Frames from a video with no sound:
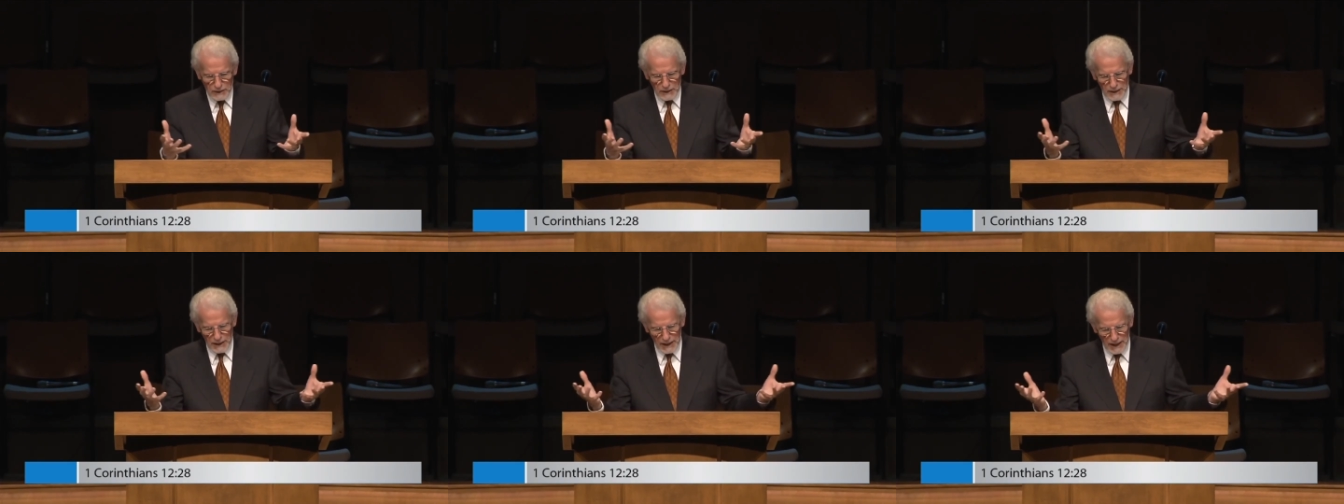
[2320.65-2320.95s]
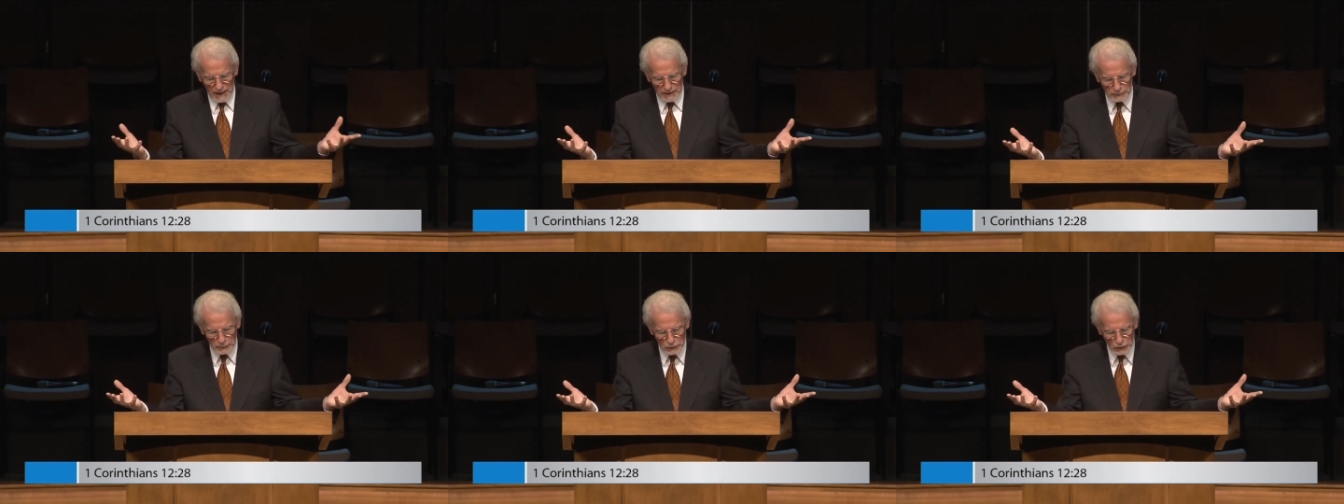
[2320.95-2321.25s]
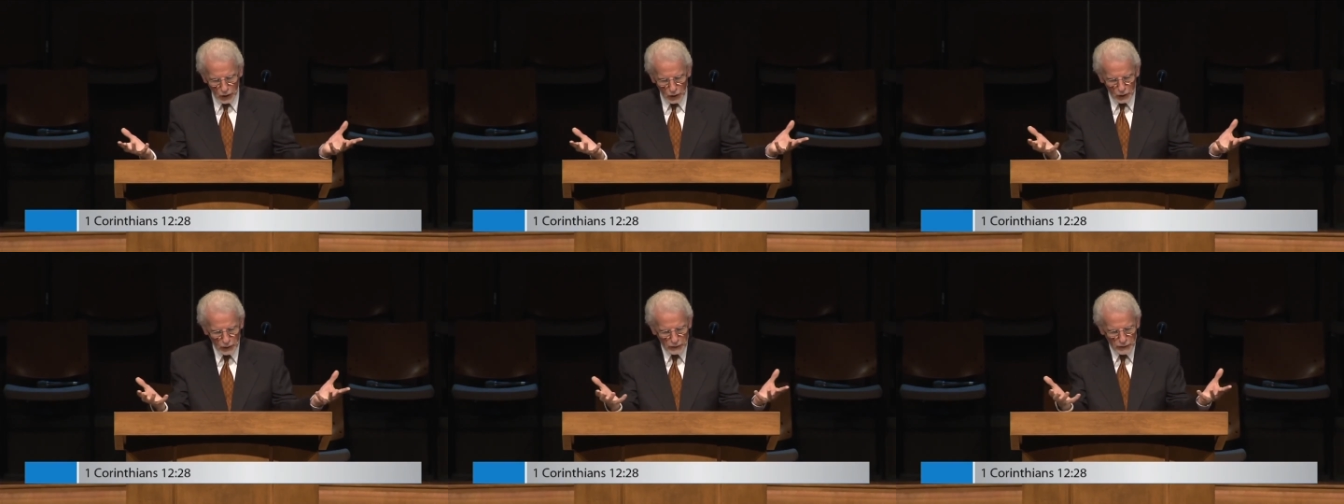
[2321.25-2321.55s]
that
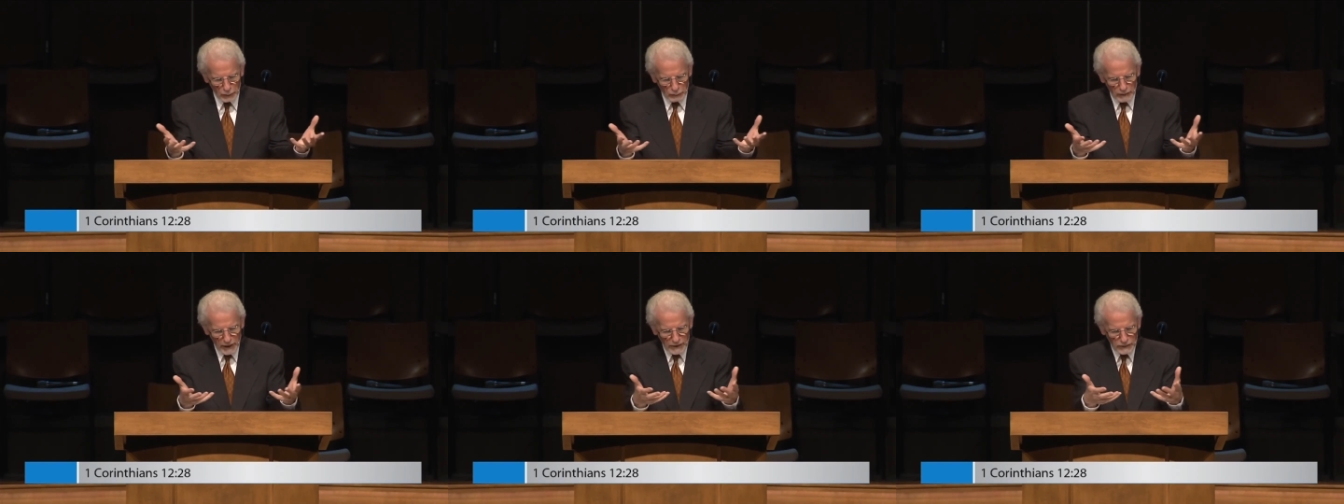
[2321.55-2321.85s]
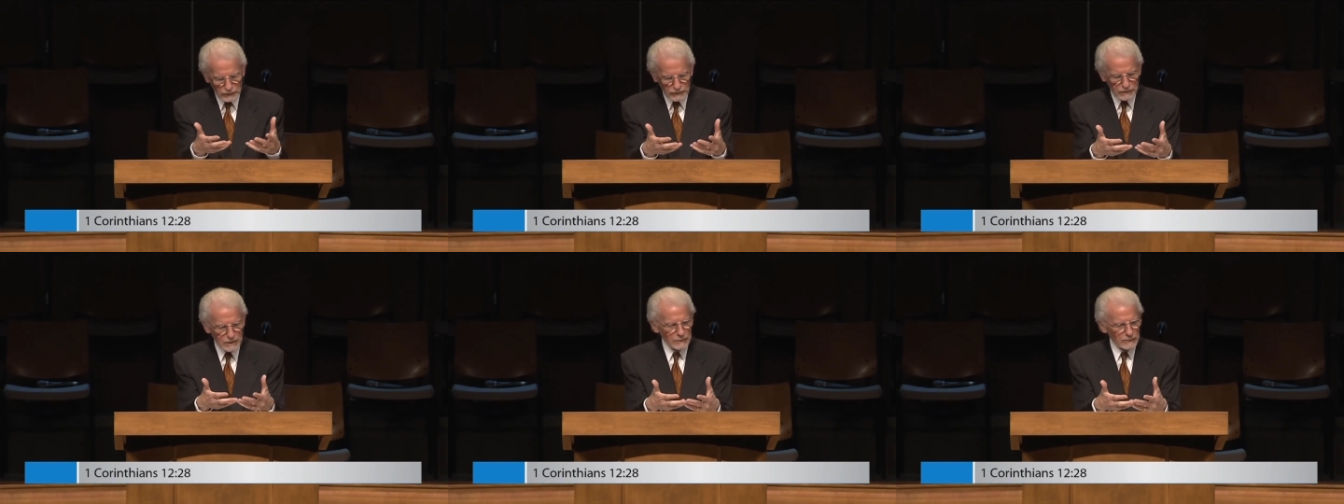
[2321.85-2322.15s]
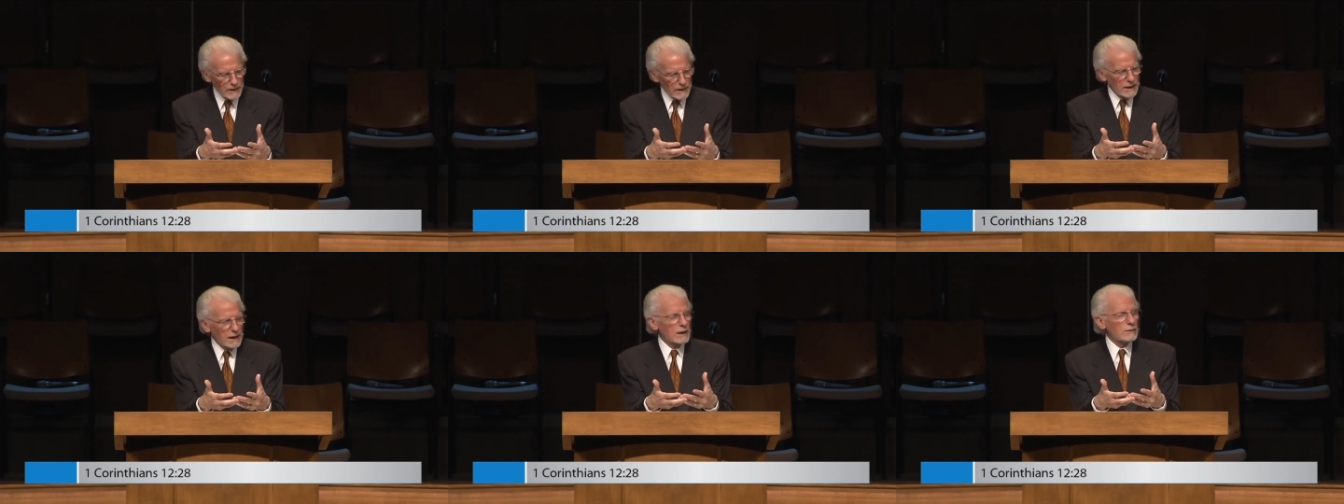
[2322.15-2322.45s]
enables all the rest of
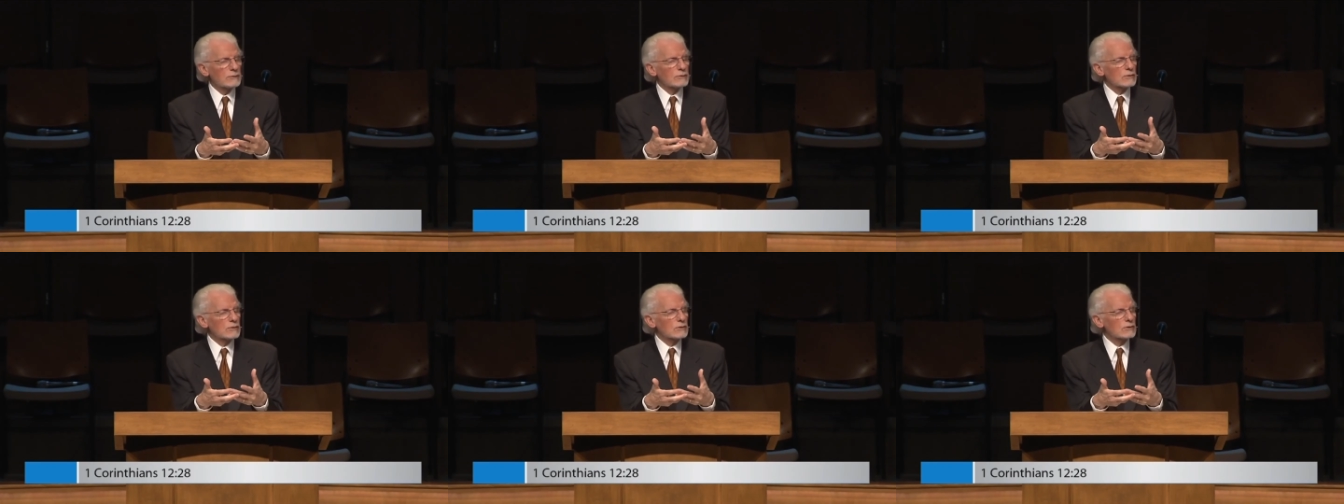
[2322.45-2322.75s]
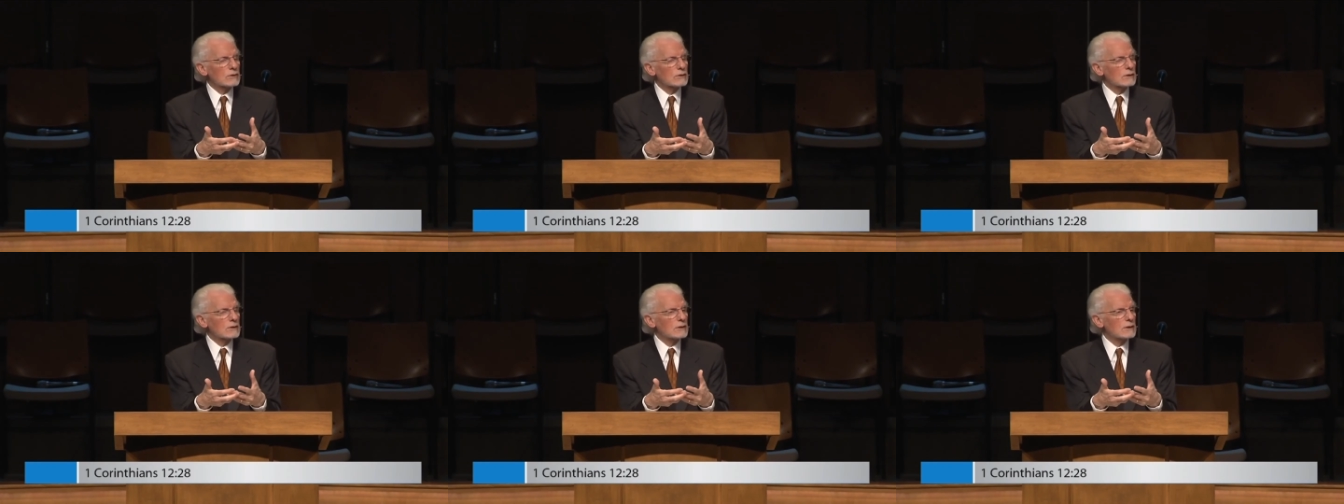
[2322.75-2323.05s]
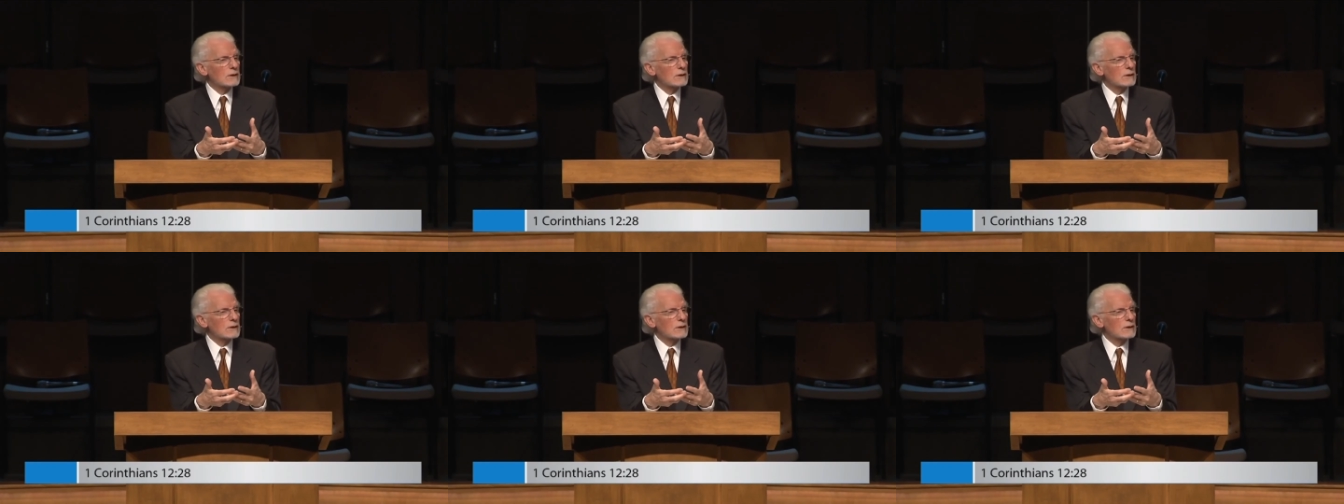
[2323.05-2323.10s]
the gifts